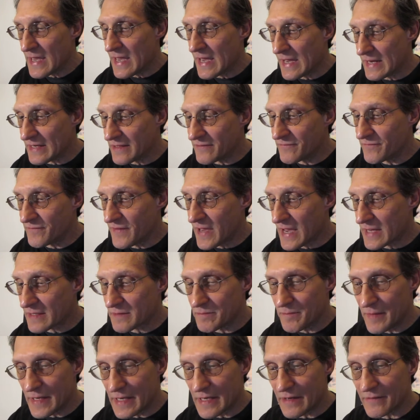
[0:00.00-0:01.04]
and in
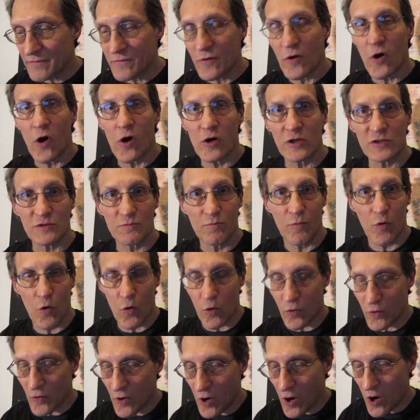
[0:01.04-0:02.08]
fact may have caused
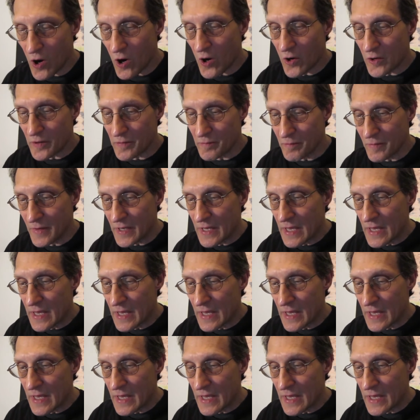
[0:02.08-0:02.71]
more harm.